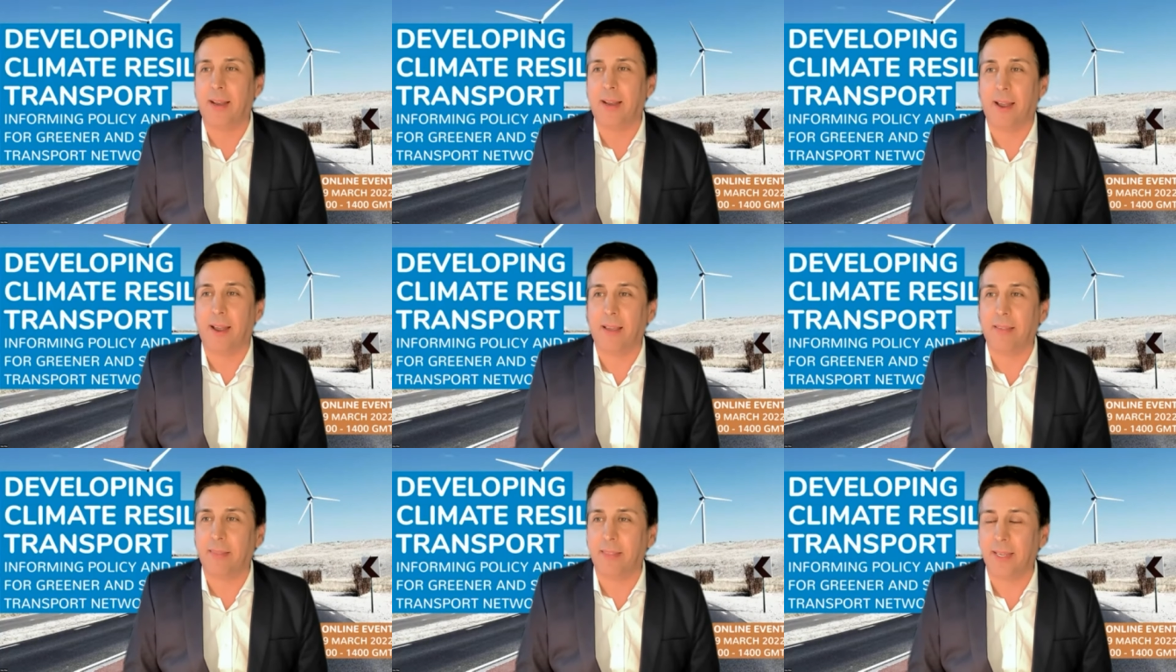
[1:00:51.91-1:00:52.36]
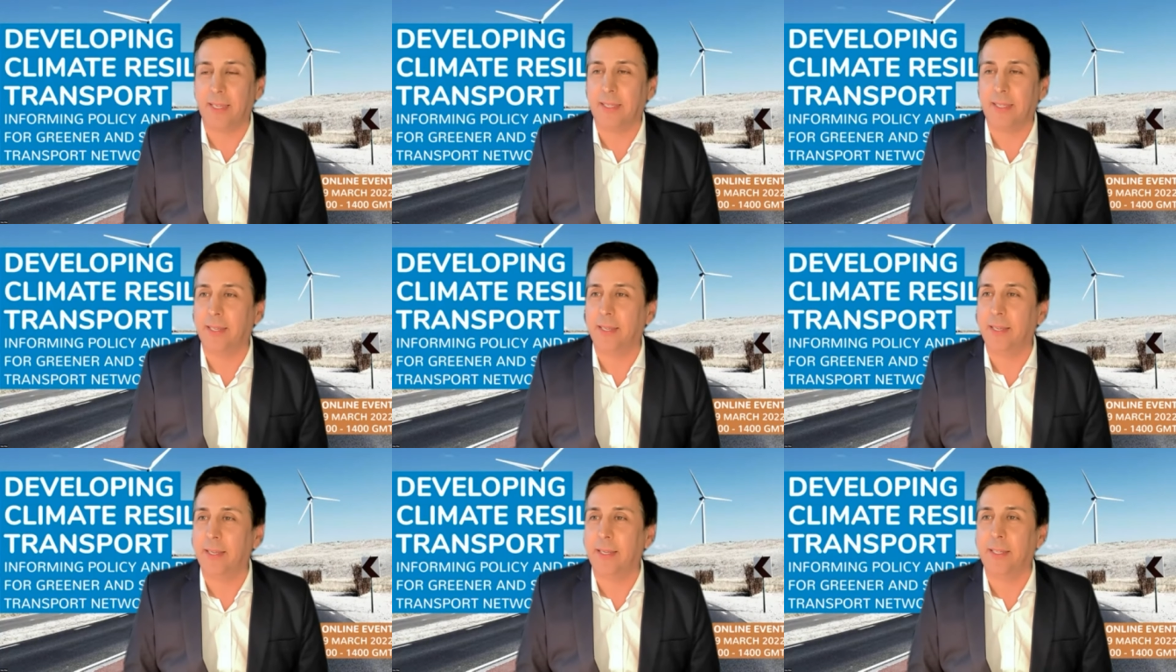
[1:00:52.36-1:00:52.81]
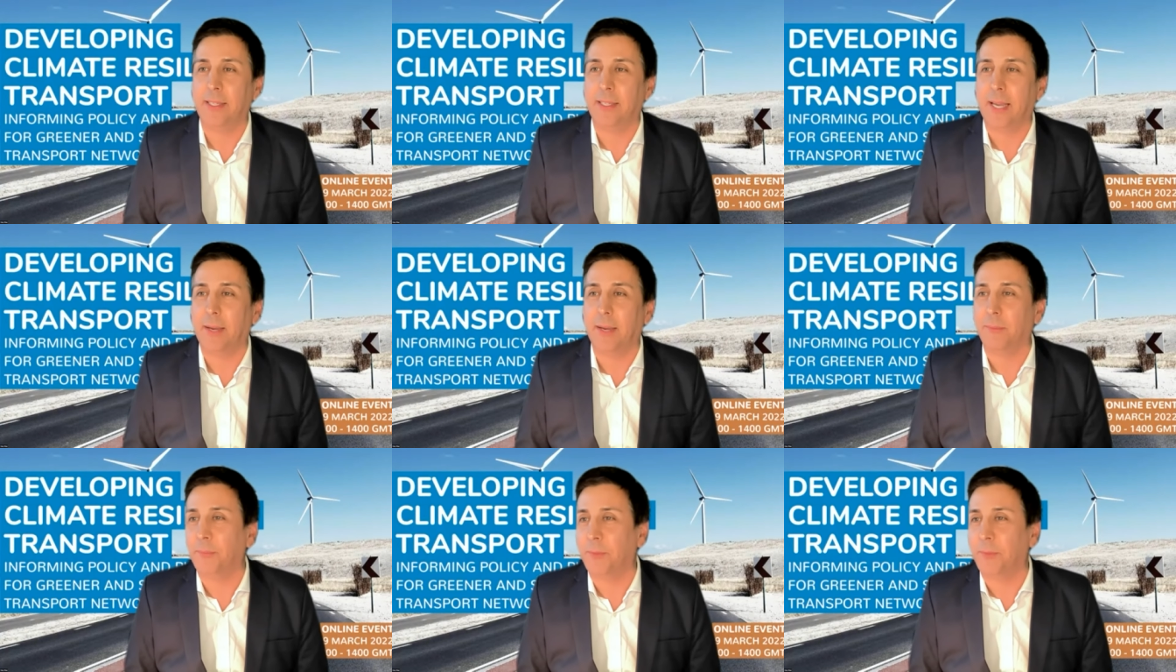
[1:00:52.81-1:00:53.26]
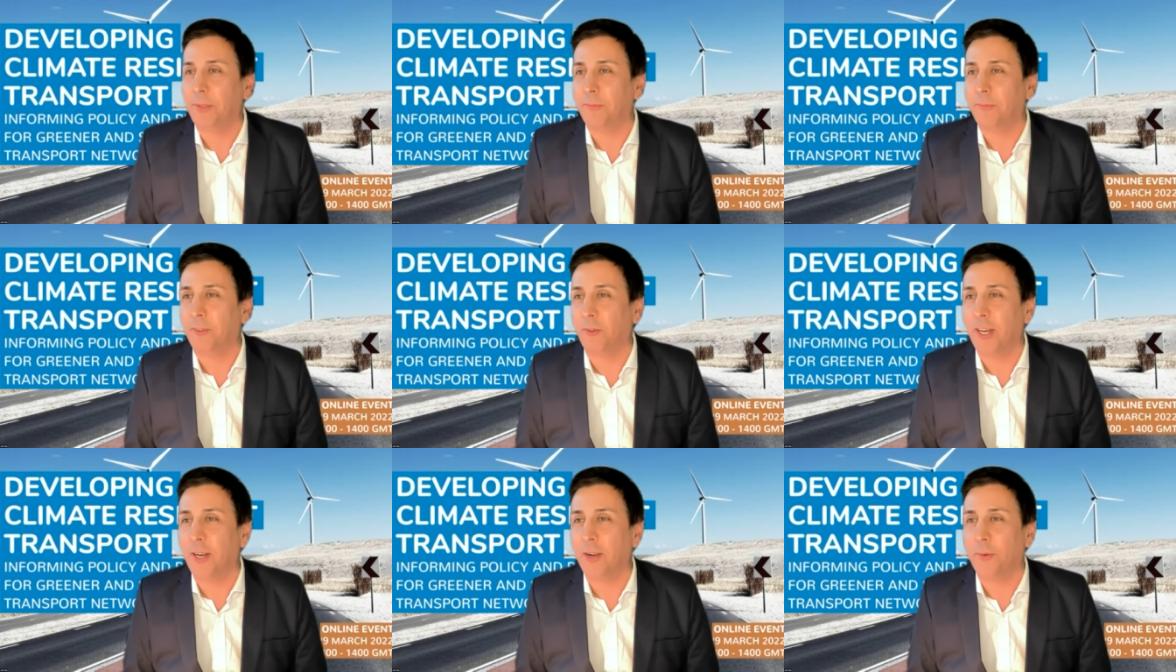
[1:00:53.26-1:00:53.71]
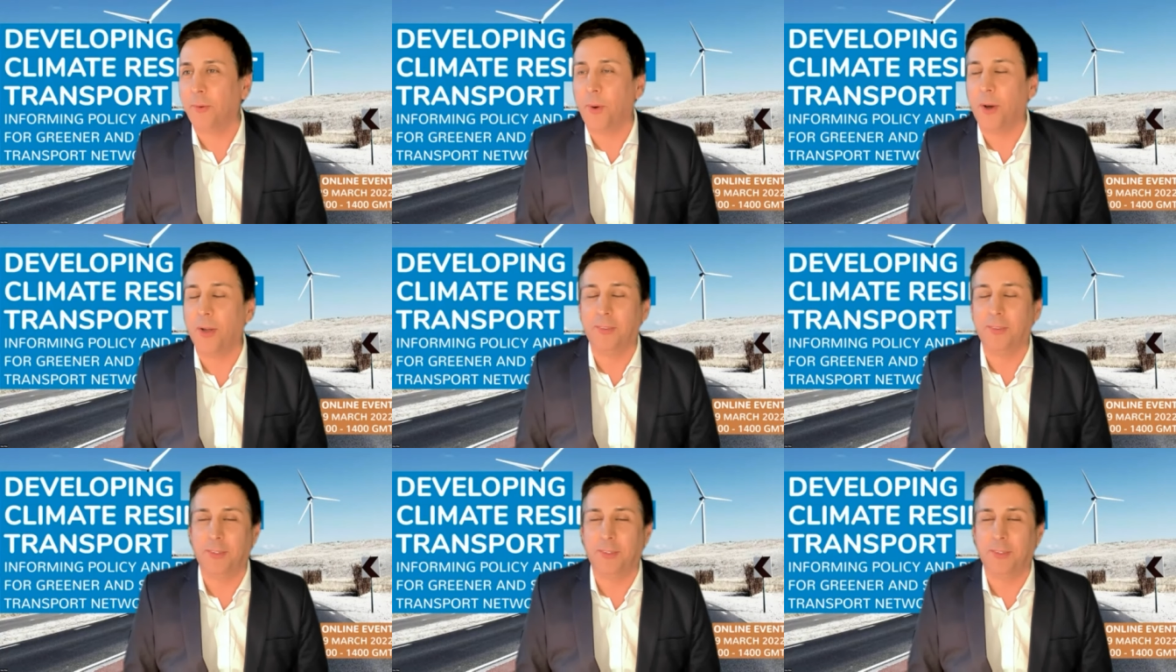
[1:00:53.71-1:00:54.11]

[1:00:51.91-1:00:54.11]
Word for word: And I think, uh, yeah, 301.